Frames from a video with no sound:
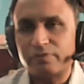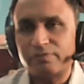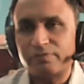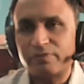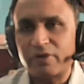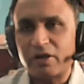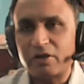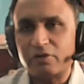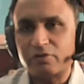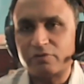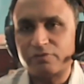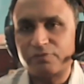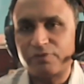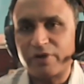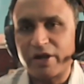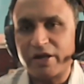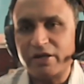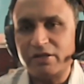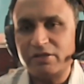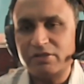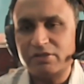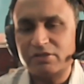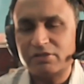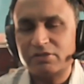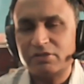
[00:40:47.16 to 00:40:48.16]
fellow
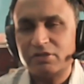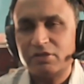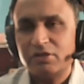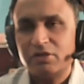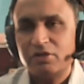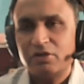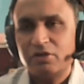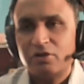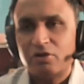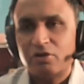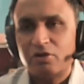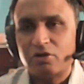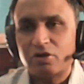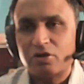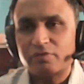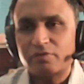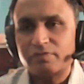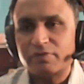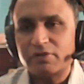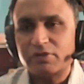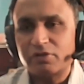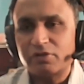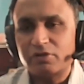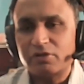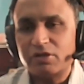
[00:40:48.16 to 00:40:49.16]
friends or
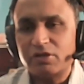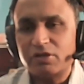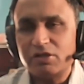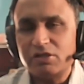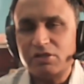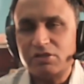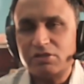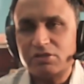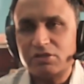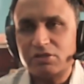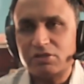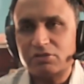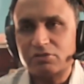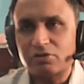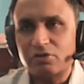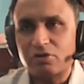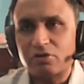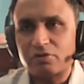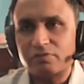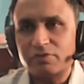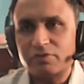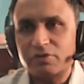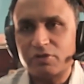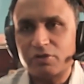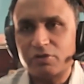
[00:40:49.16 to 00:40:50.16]
with your teachers
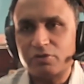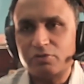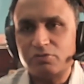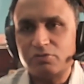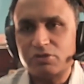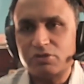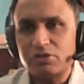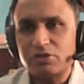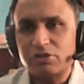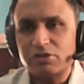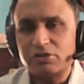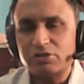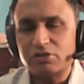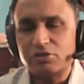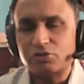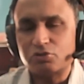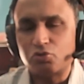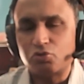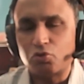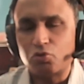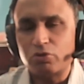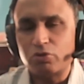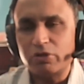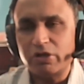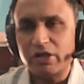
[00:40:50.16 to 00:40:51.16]
or with your tuition teachers.
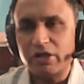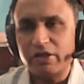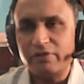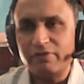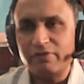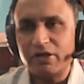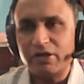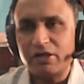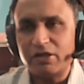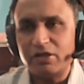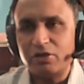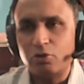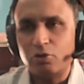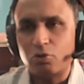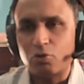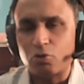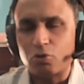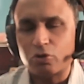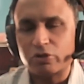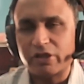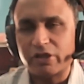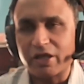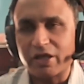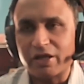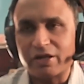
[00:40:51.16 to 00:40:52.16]
Don't even
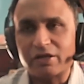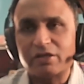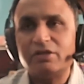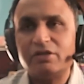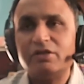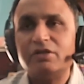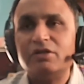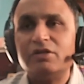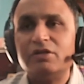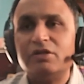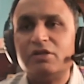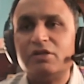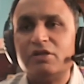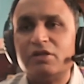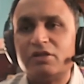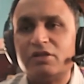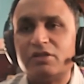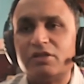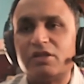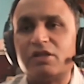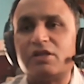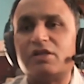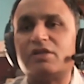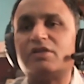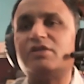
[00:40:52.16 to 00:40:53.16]
go there.
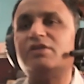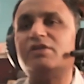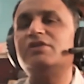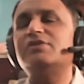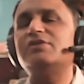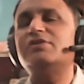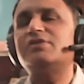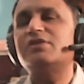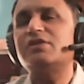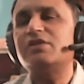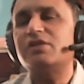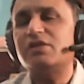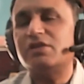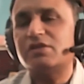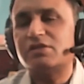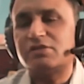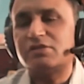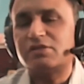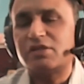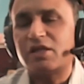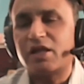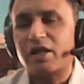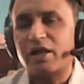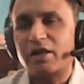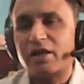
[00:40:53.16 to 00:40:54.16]
The reason
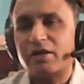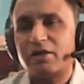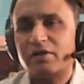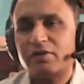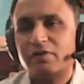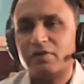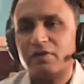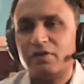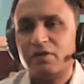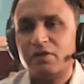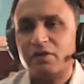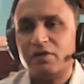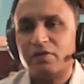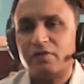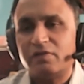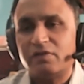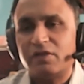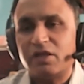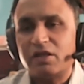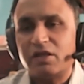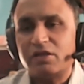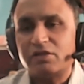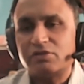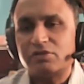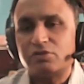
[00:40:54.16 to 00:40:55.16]
is that
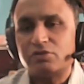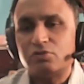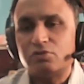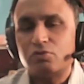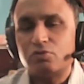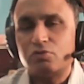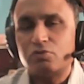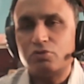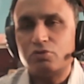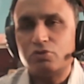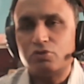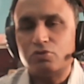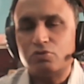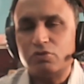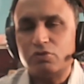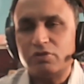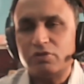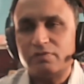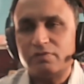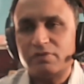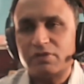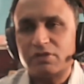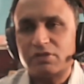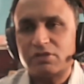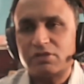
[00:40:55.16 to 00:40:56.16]
there is no
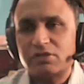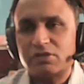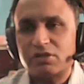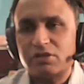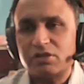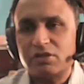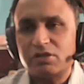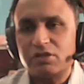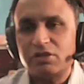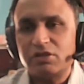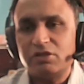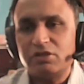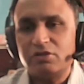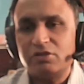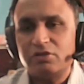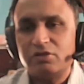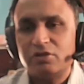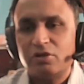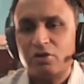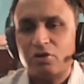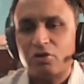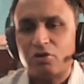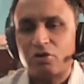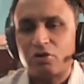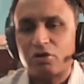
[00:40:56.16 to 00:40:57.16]
university
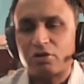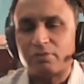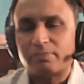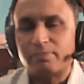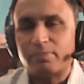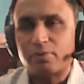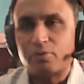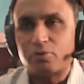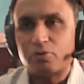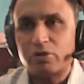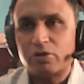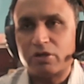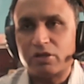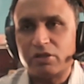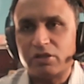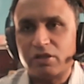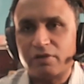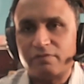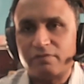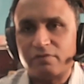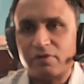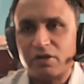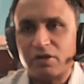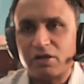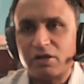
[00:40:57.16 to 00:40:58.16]
or board in
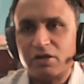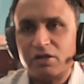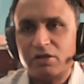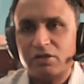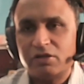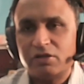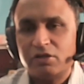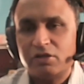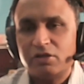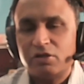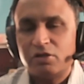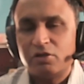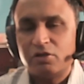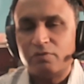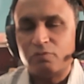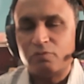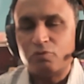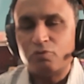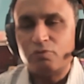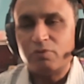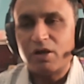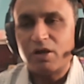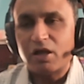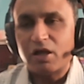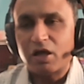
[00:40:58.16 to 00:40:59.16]
the world
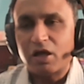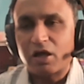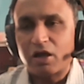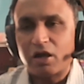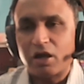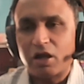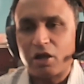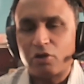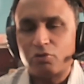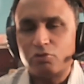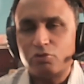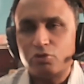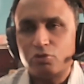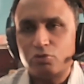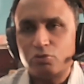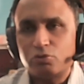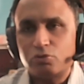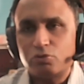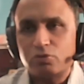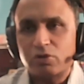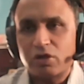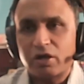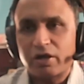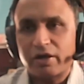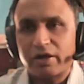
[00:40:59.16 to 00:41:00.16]
who will allow you
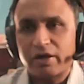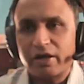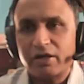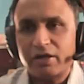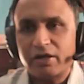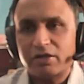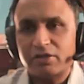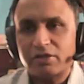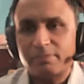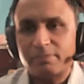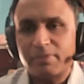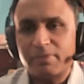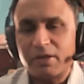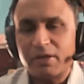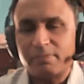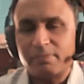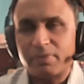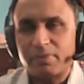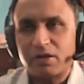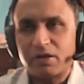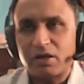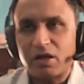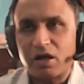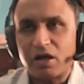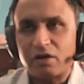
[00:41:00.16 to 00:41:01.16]
to correct the
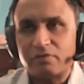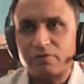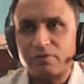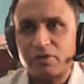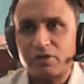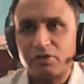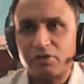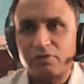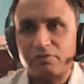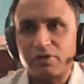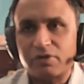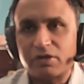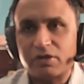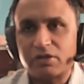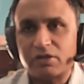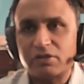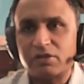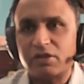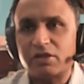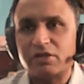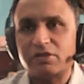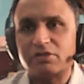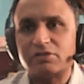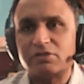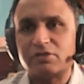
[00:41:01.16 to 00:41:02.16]
paper after you have written
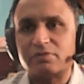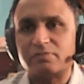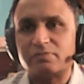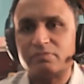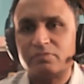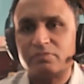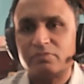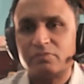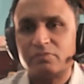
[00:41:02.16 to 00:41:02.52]
the exam.